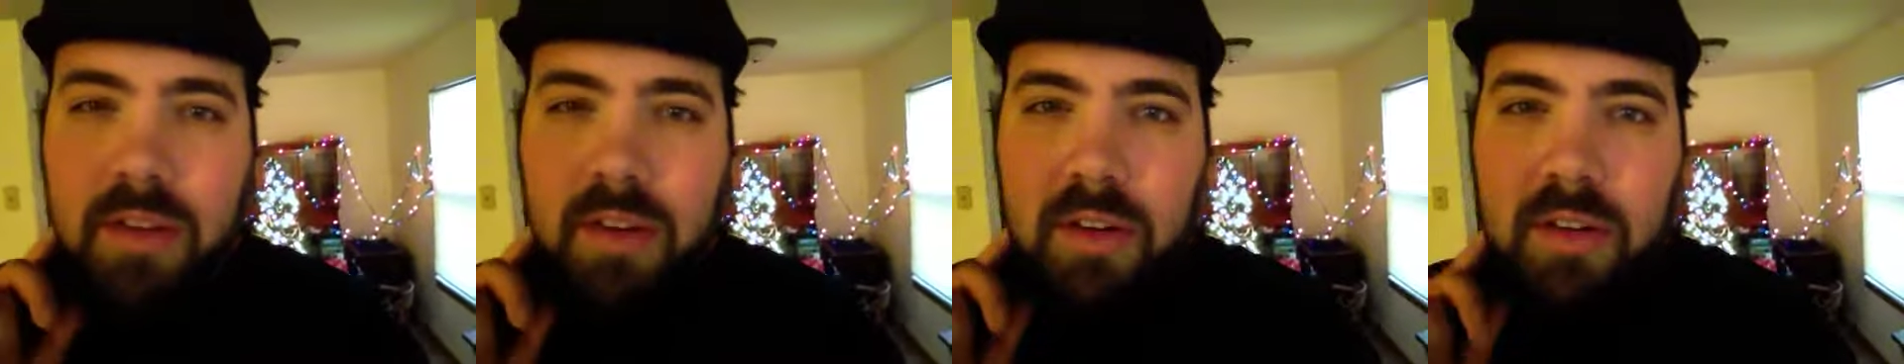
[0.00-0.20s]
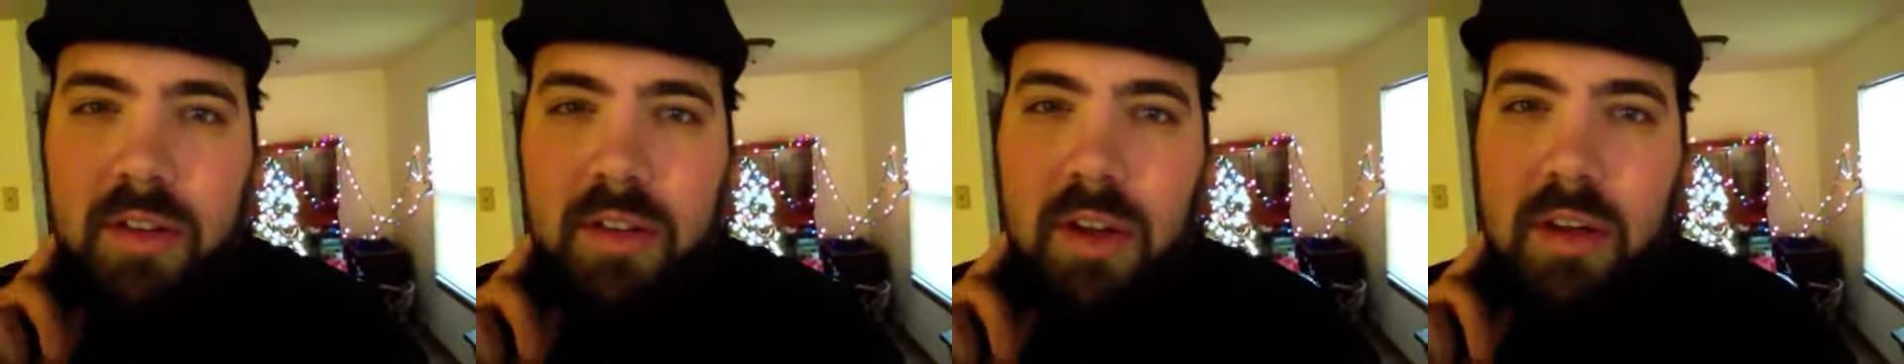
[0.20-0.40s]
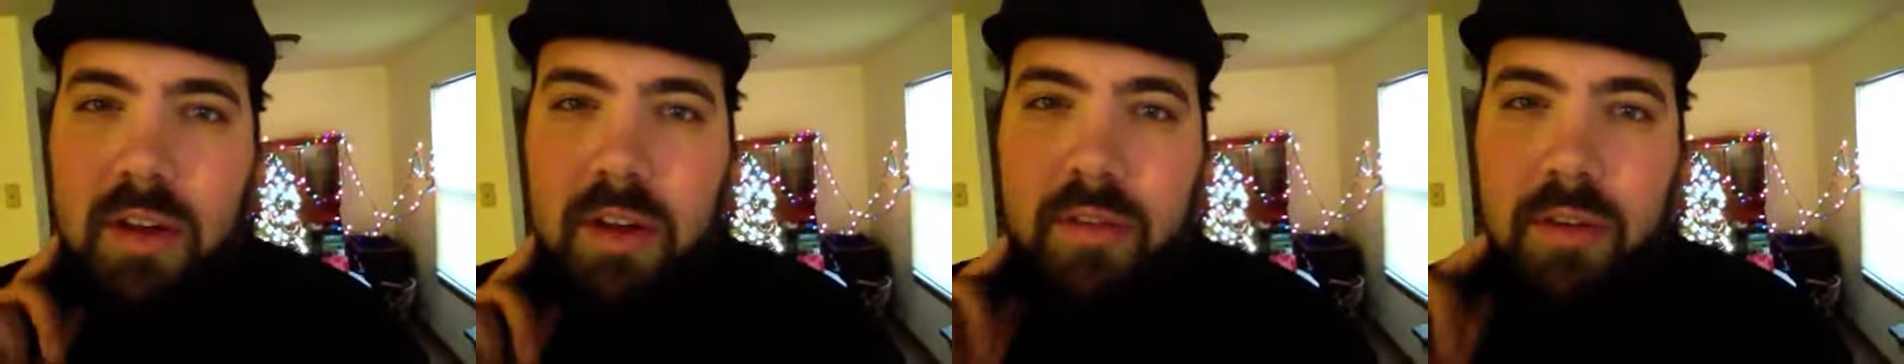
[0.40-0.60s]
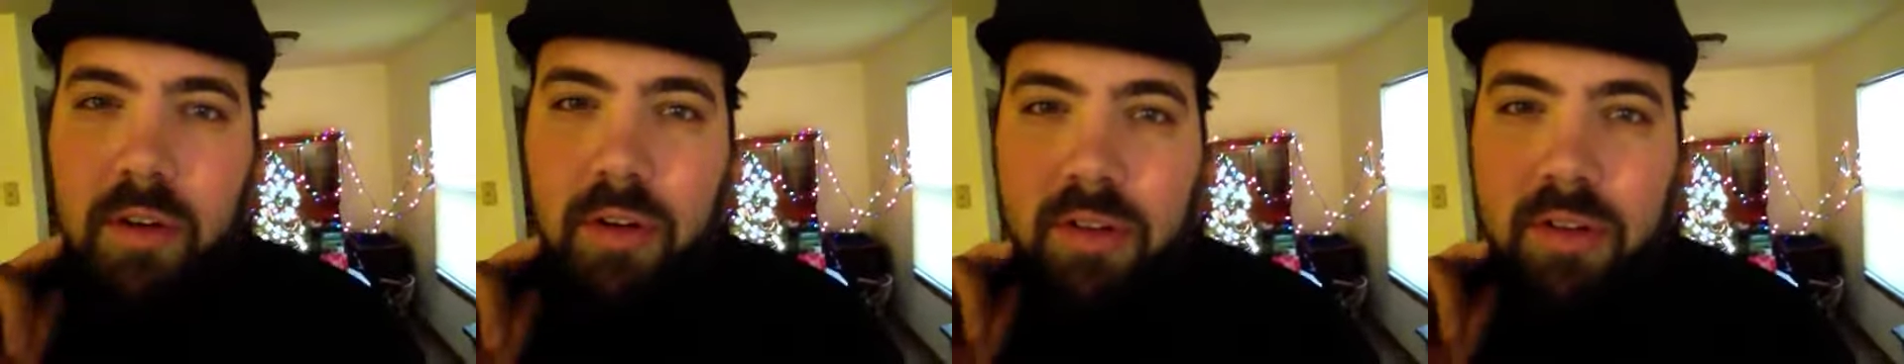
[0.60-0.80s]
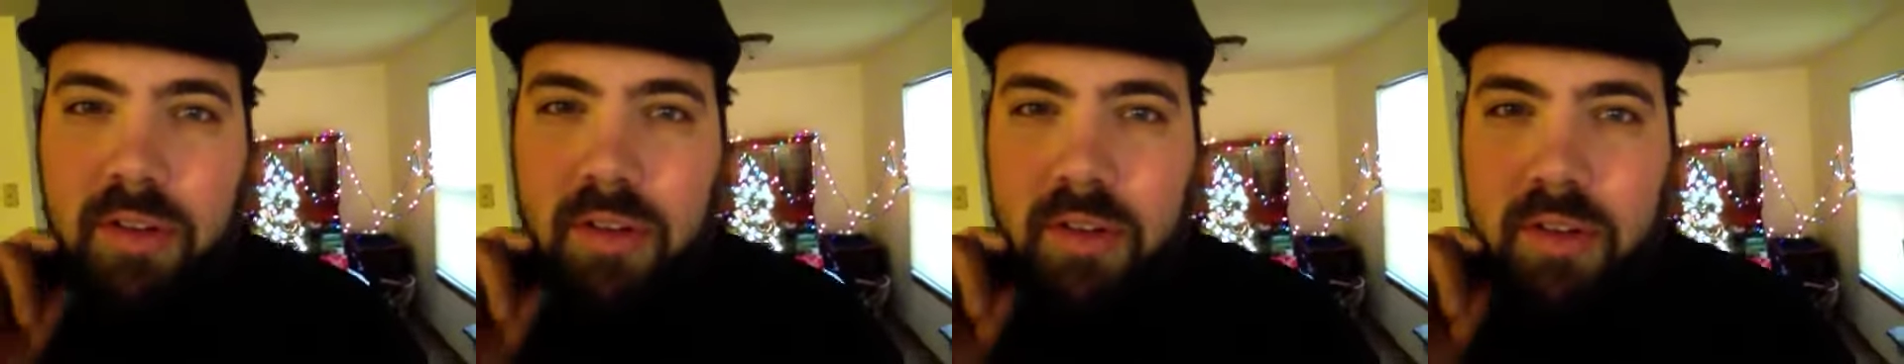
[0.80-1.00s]
starts Saturday for
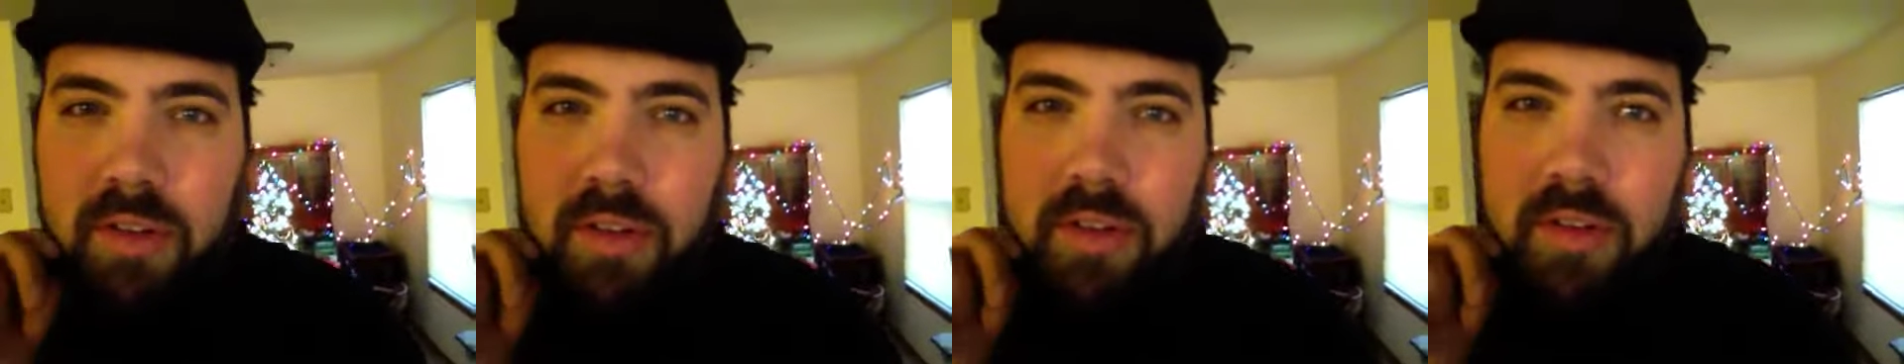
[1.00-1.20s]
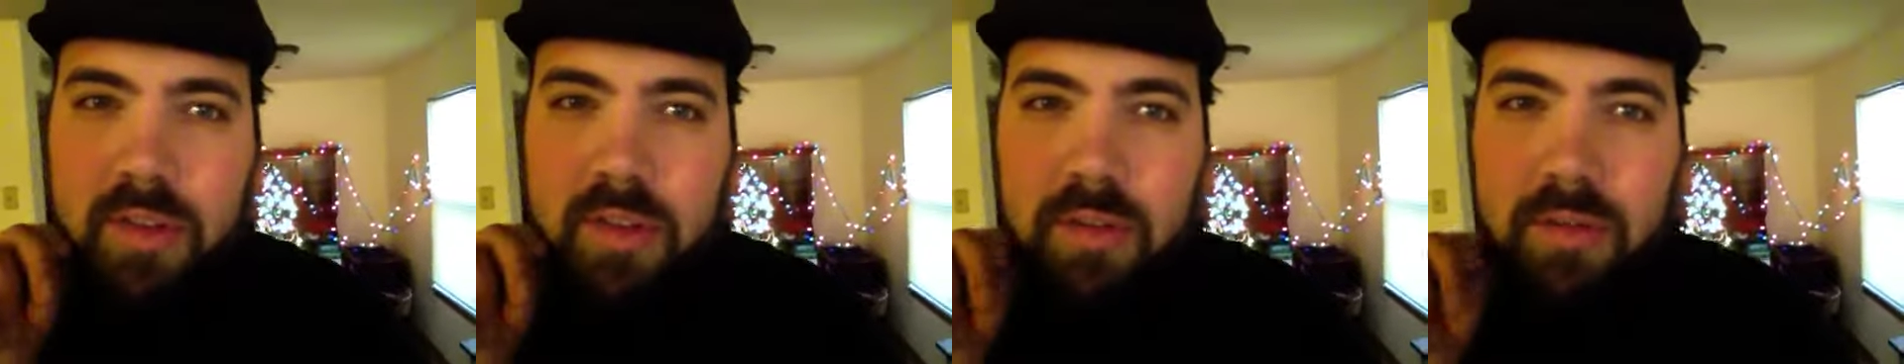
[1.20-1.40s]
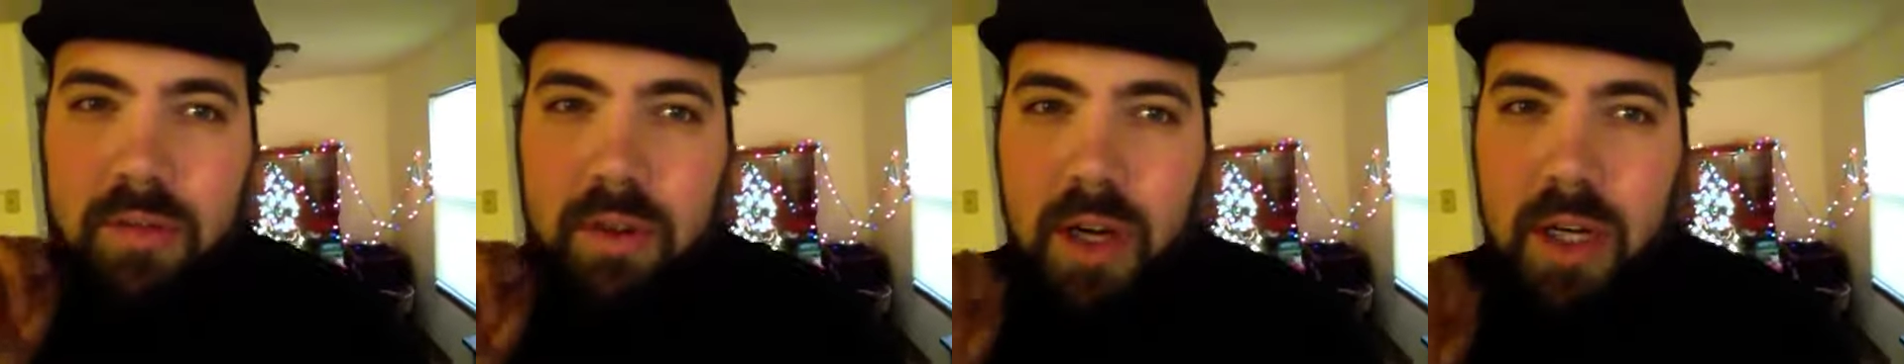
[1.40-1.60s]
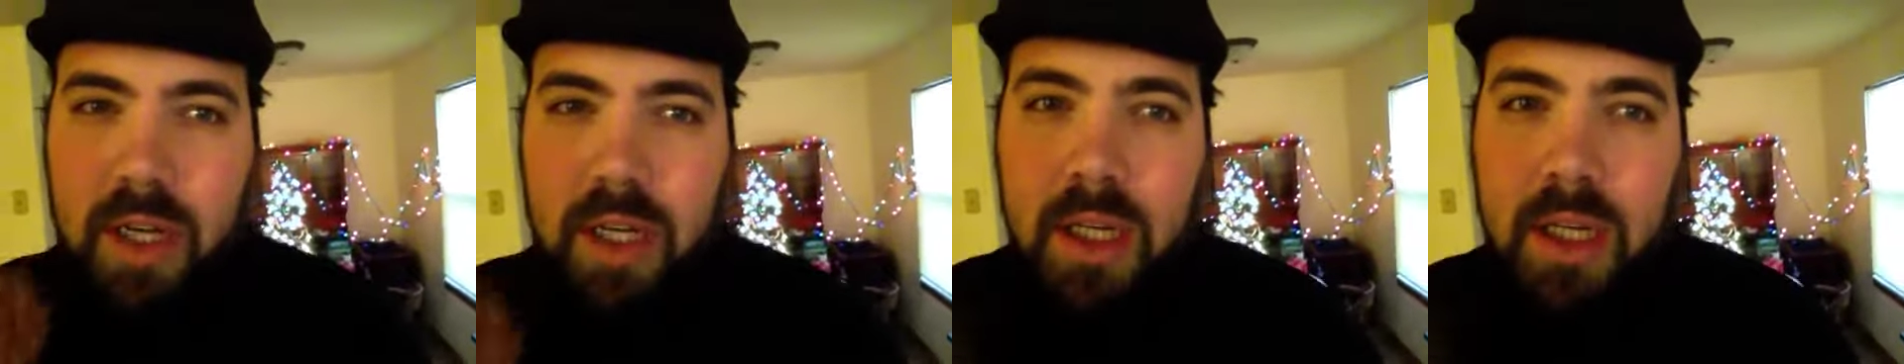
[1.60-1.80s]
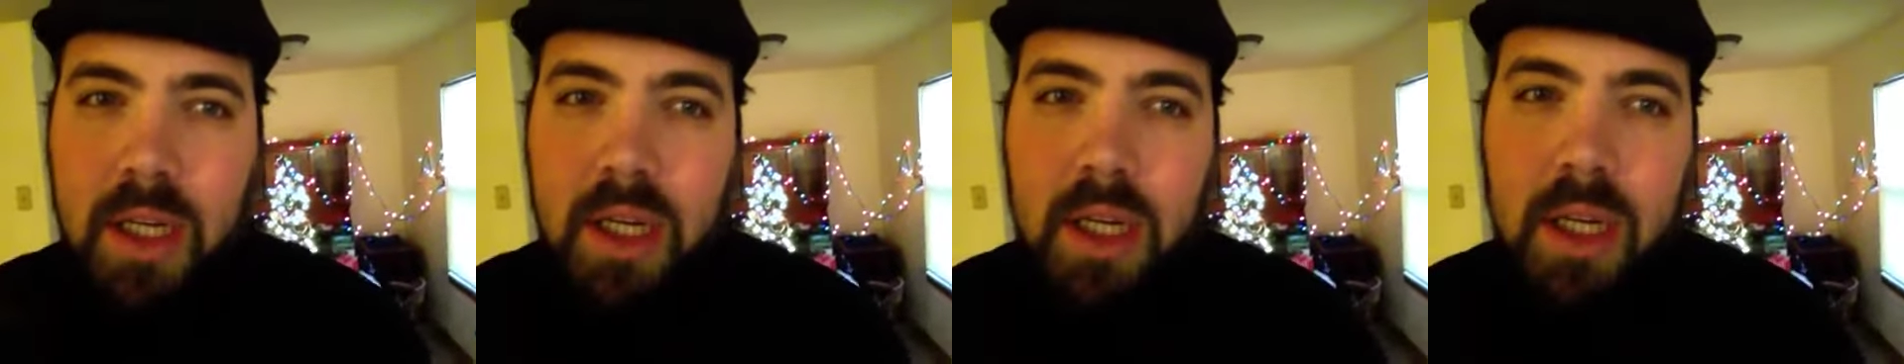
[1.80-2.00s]
Krista starts on
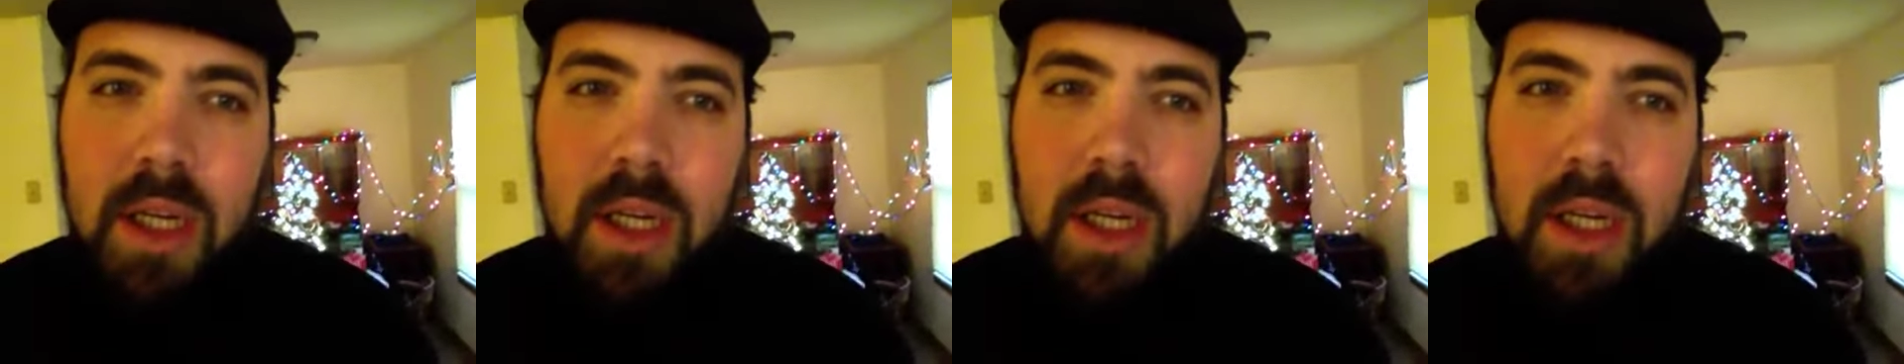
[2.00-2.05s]
Friday,